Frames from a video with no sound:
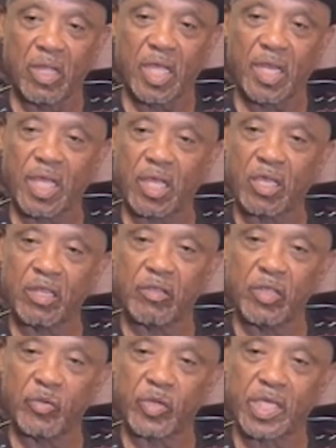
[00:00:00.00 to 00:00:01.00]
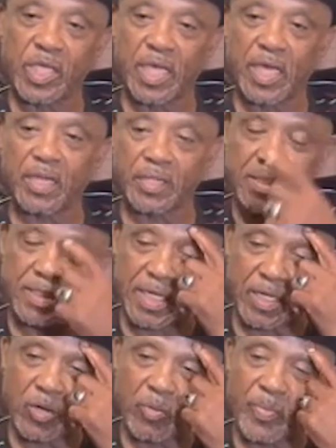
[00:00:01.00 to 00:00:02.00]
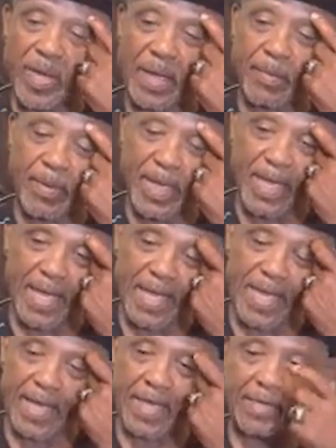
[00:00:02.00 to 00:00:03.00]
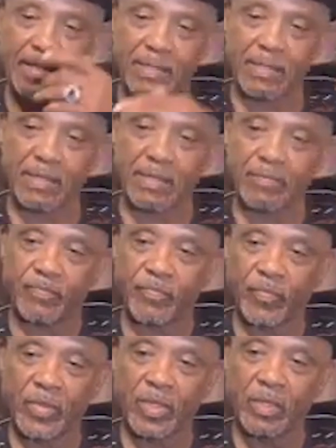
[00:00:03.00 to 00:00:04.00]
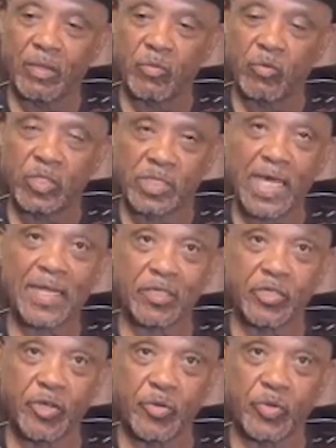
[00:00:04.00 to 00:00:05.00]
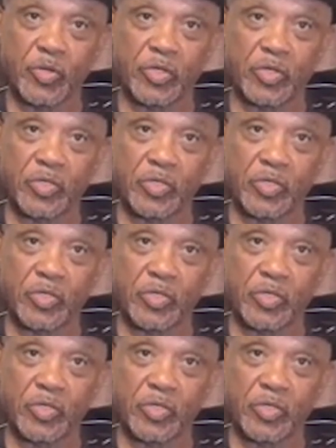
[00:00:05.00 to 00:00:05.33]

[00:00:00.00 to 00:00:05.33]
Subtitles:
and they would count, and they go back behind what solitary was.